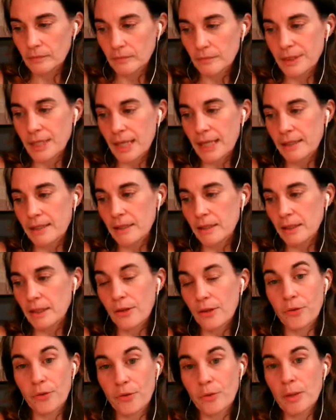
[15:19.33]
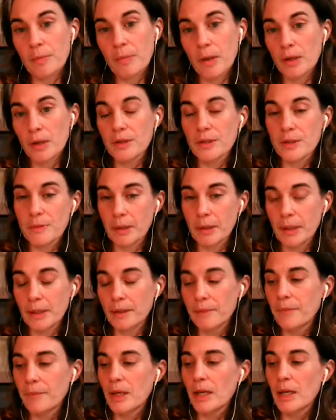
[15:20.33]
Technically three parts, but
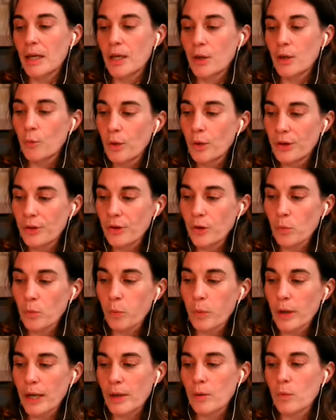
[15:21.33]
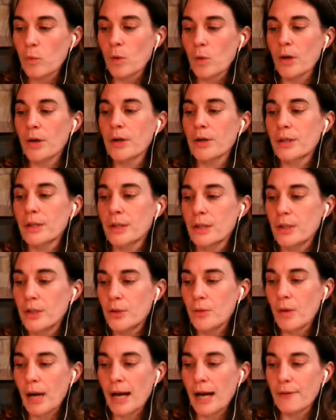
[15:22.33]
with your written word,
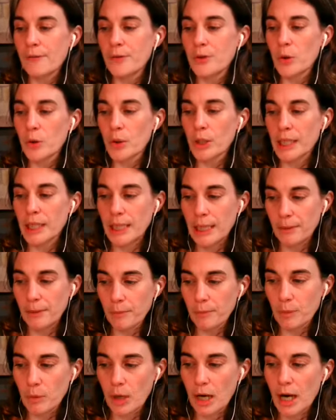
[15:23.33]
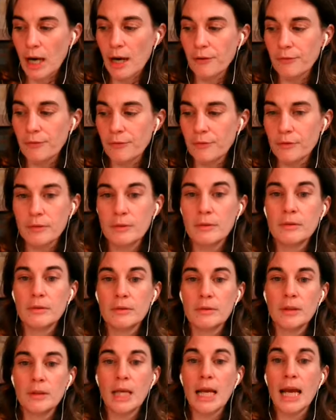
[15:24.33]
you have your improv,
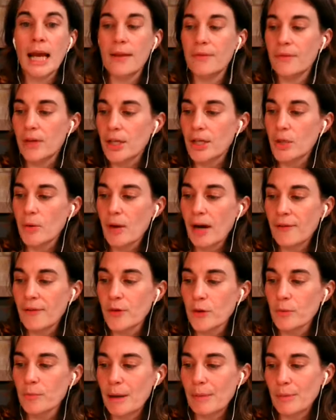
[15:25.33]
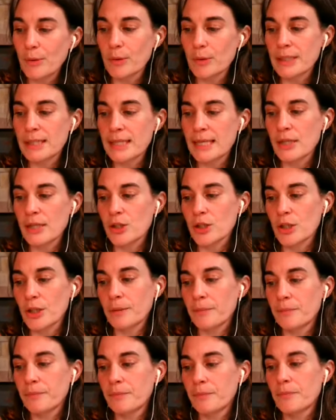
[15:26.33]
and then you have your memorization.
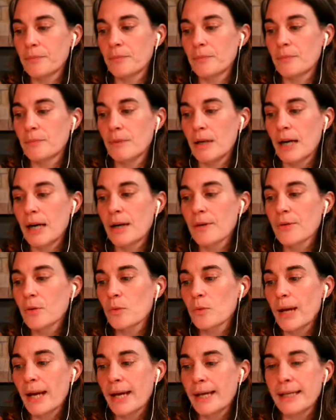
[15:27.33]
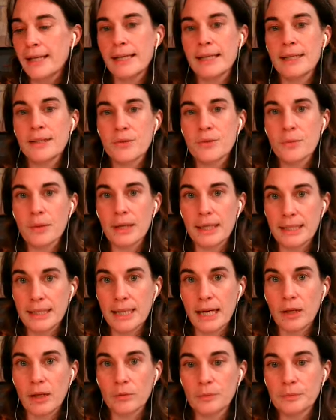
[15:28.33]
Either way, it's written
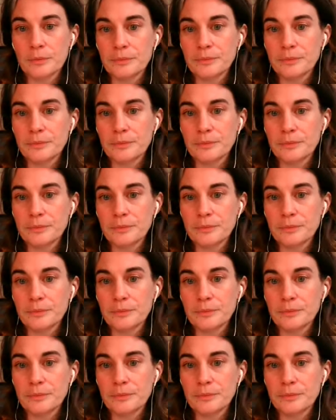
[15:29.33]
down.